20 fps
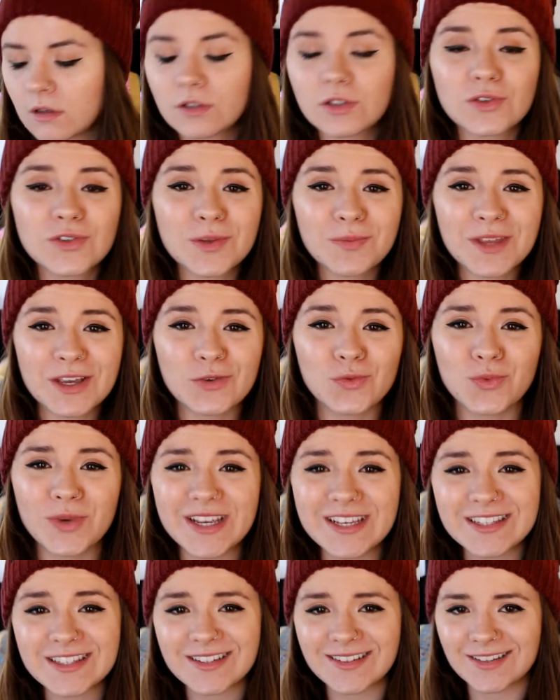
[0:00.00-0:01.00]
So something
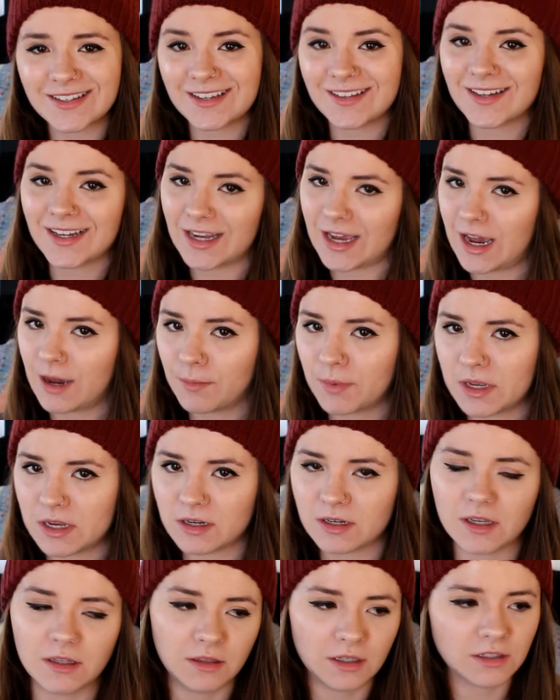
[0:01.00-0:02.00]
recently that
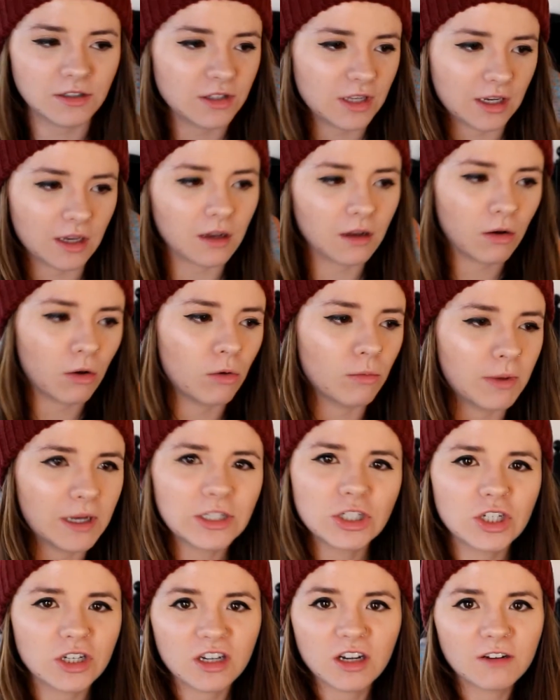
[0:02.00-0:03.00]
happened, and there's like a whole
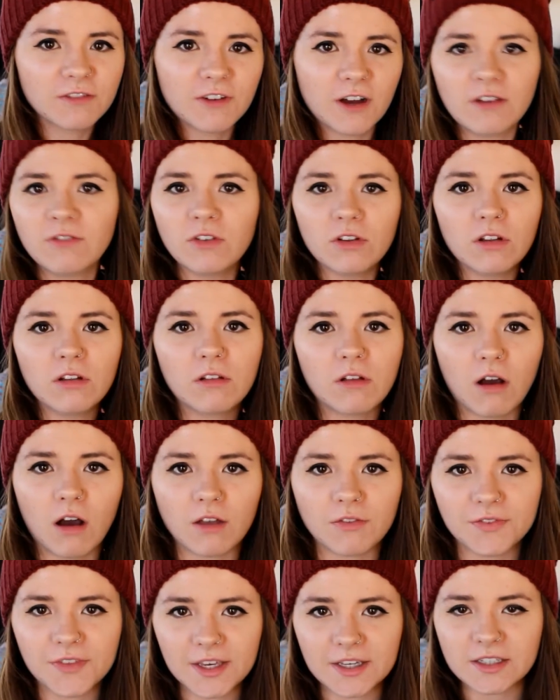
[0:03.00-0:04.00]
bunch of kerfuffle
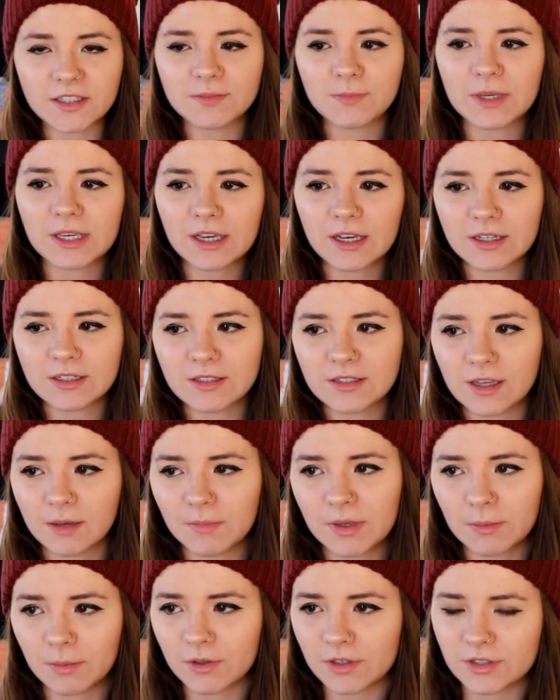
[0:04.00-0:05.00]
on this because
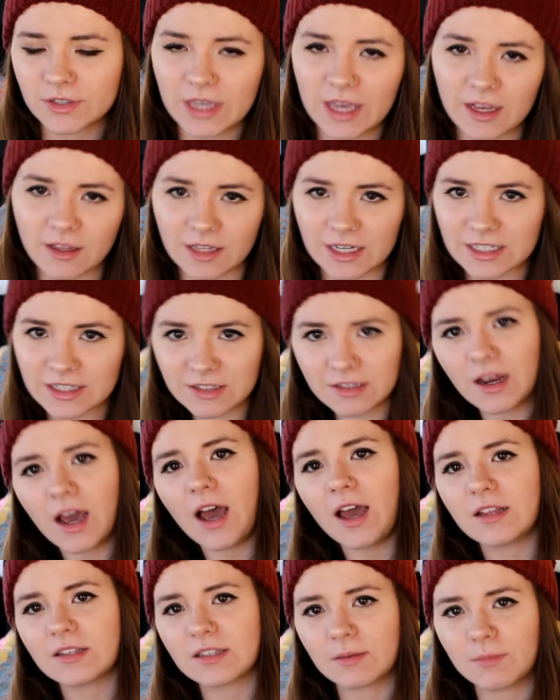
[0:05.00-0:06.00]
some people are saying that it's
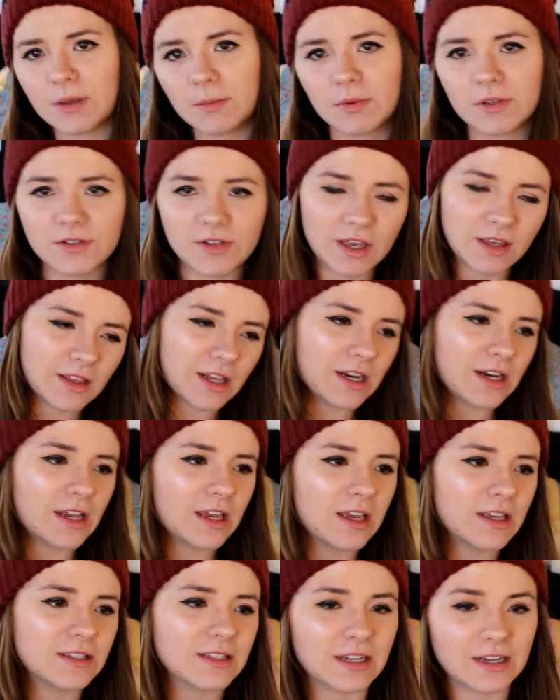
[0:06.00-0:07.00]
not and some people are saying that it
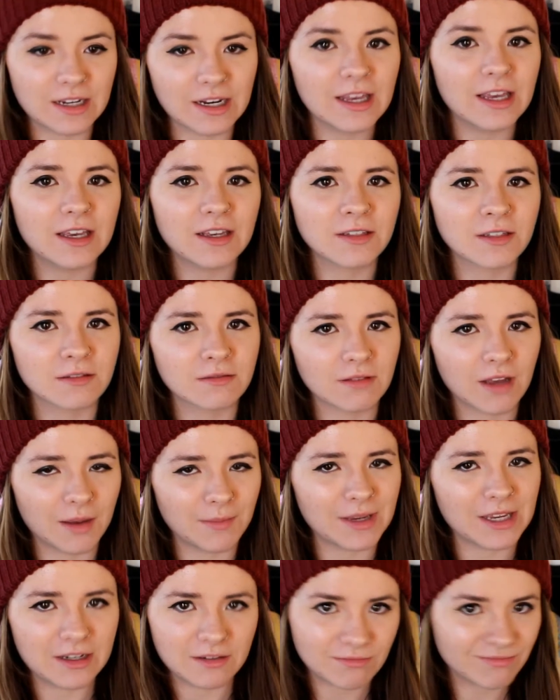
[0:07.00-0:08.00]
is, and it is.
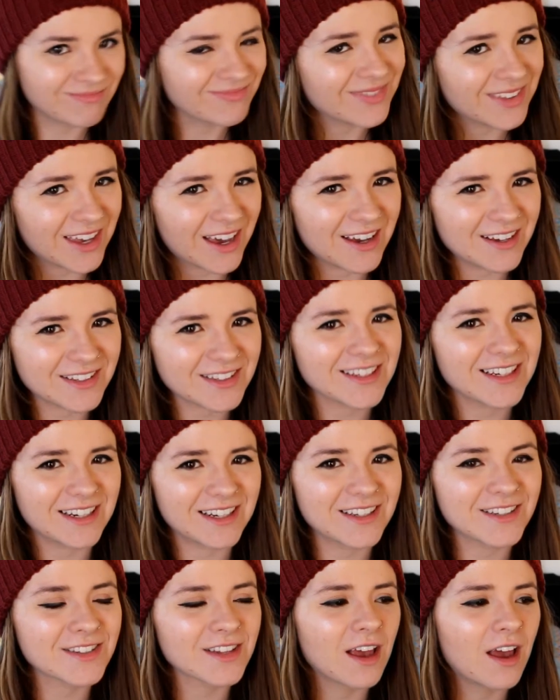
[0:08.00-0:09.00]
I mean, guys, it
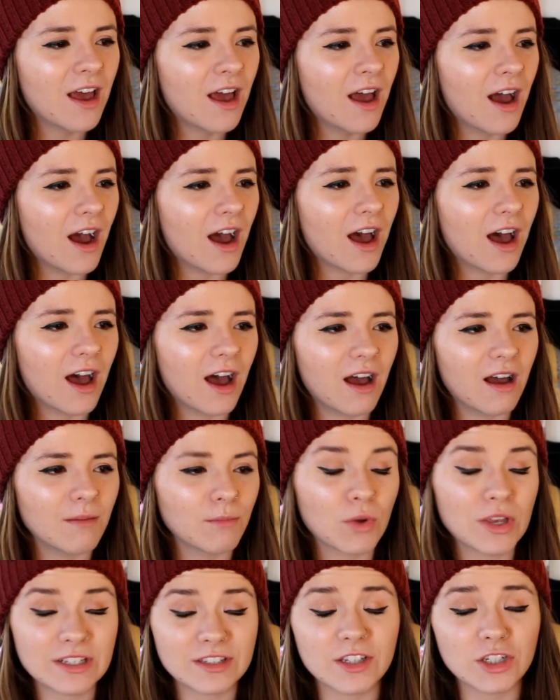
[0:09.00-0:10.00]
is
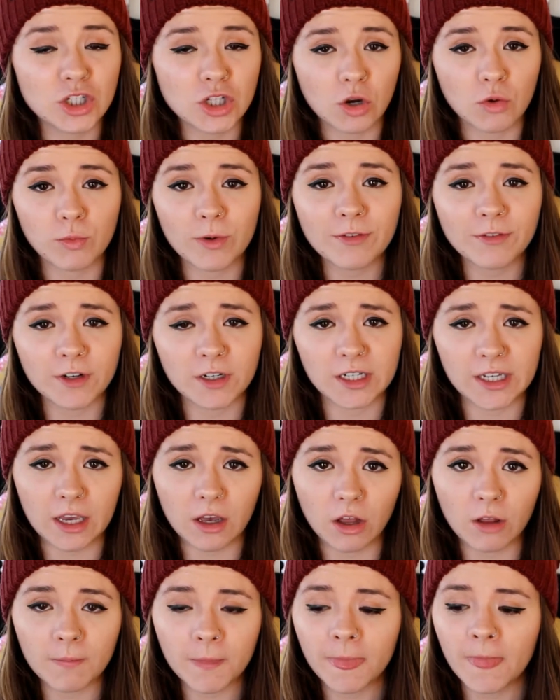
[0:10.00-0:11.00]
the show
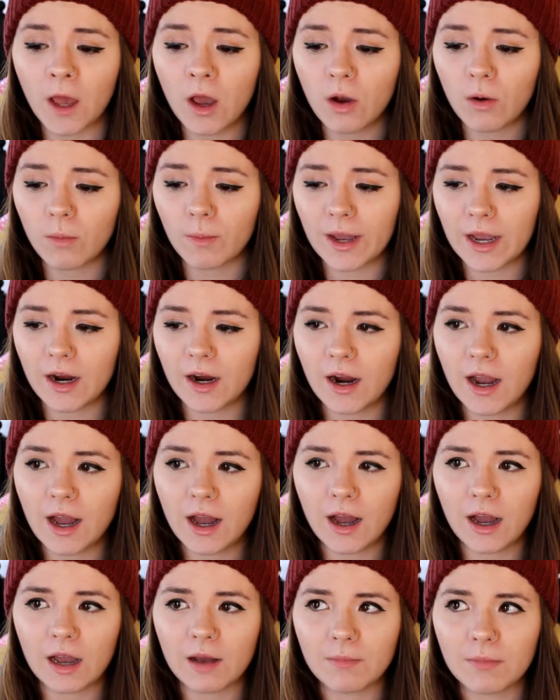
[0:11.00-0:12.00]
Riverdale, where
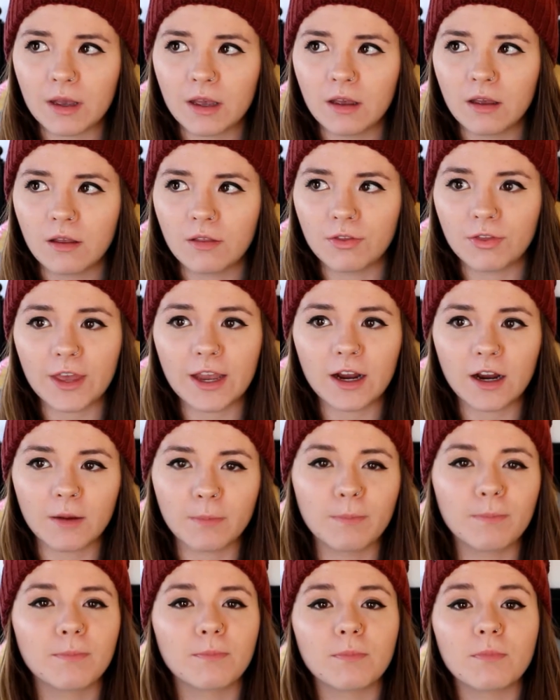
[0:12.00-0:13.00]

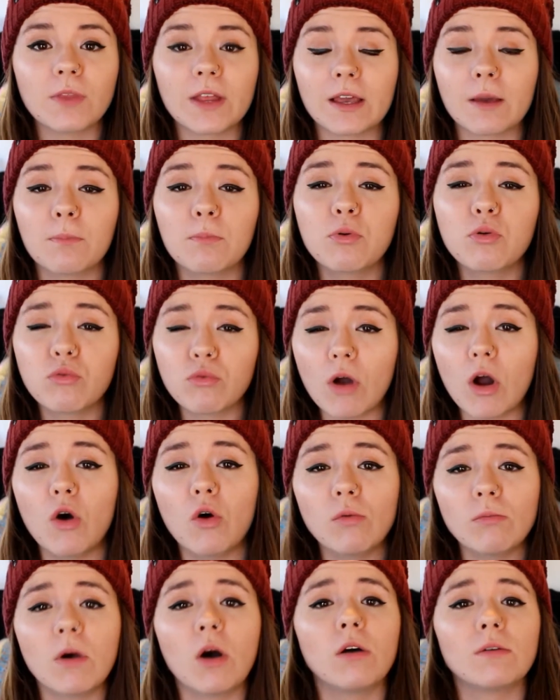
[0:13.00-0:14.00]
they're like
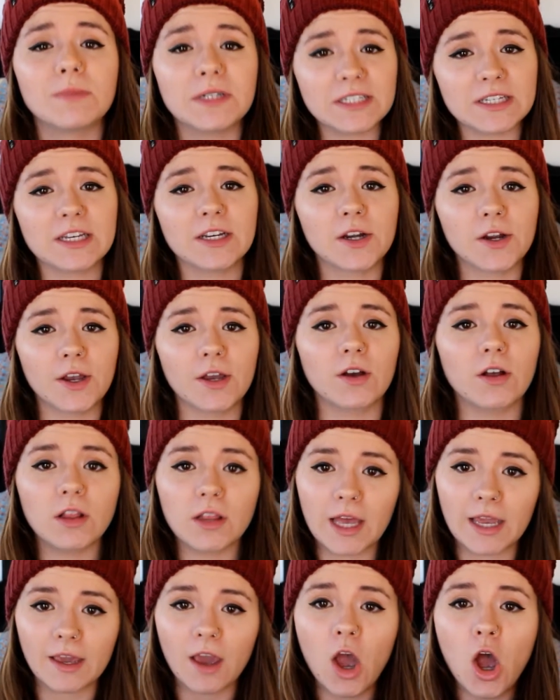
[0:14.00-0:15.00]
promo material,
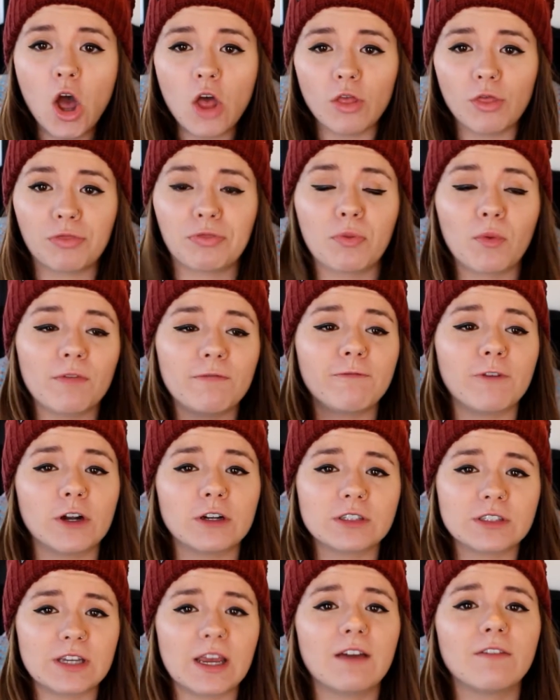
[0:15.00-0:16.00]
like the
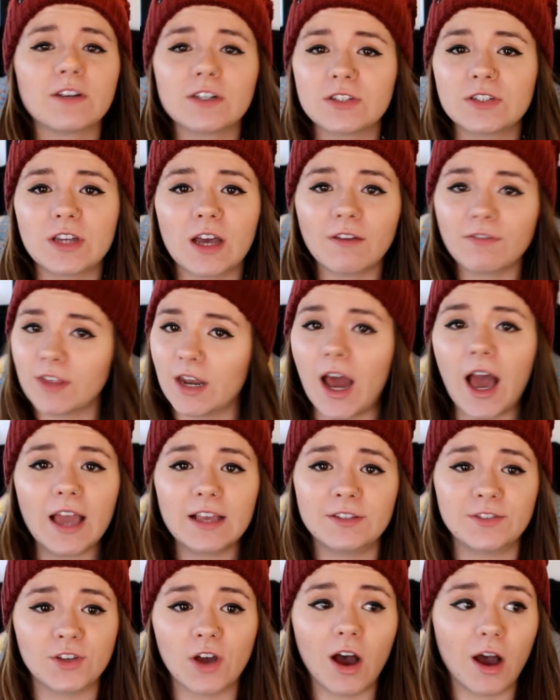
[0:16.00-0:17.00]
first ever stuff that
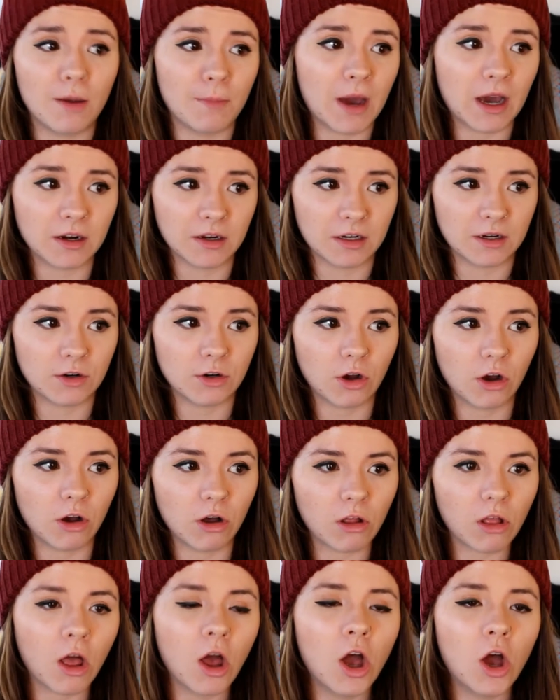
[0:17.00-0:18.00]
I saw about it at
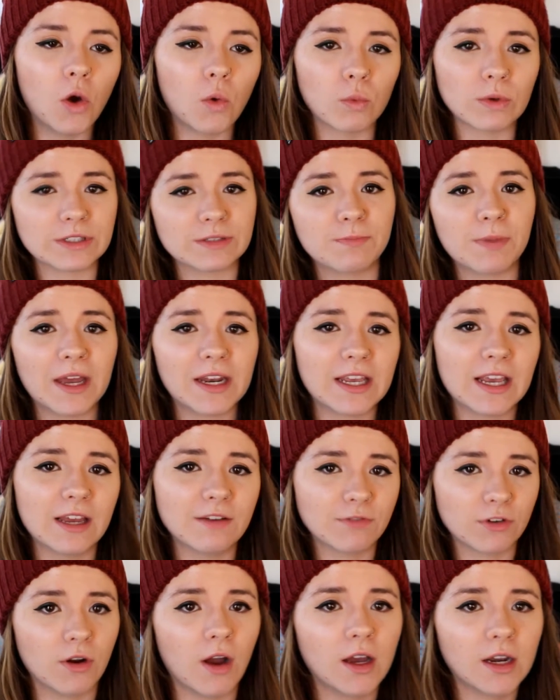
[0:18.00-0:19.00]
all was Betty
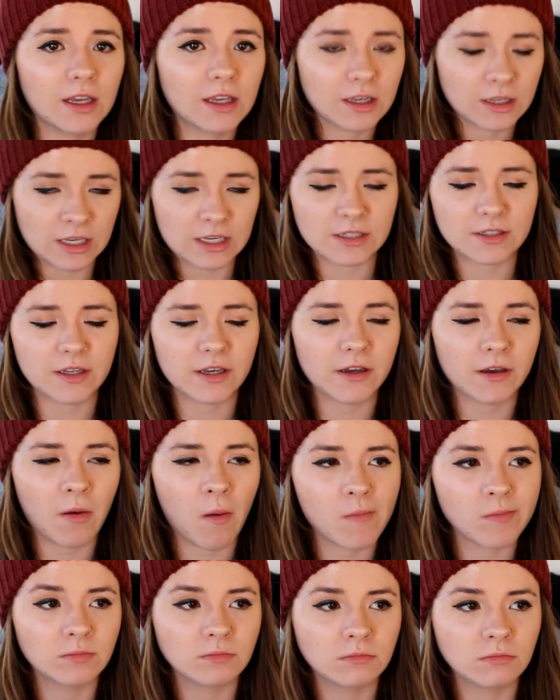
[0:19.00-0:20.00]
and Veronica
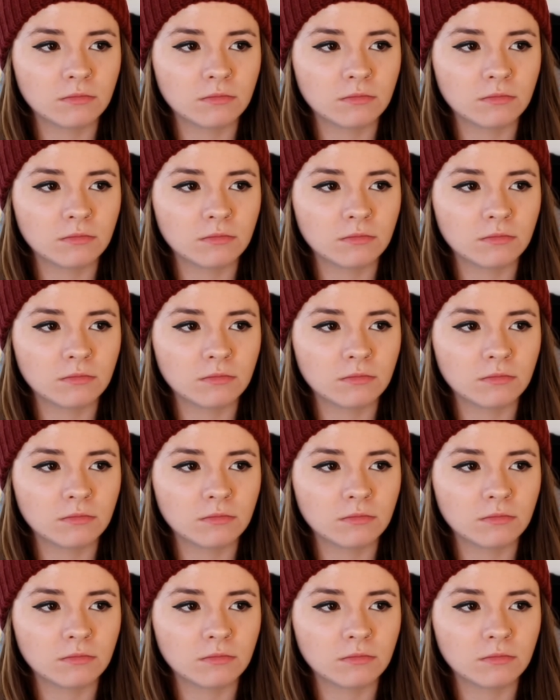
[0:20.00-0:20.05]
kissing.